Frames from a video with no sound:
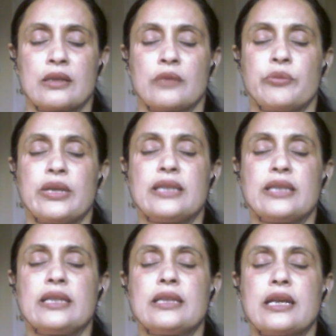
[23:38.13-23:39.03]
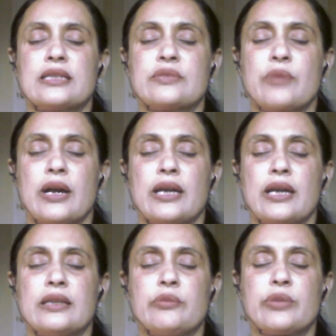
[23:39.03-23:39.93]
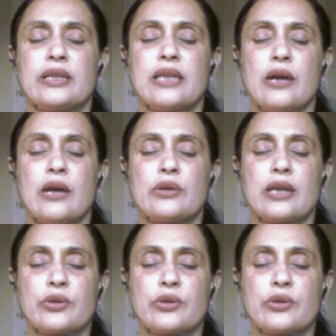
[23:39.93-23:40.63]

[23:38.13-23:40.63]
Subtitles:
Breathe in, I smile. Breathe out, I'm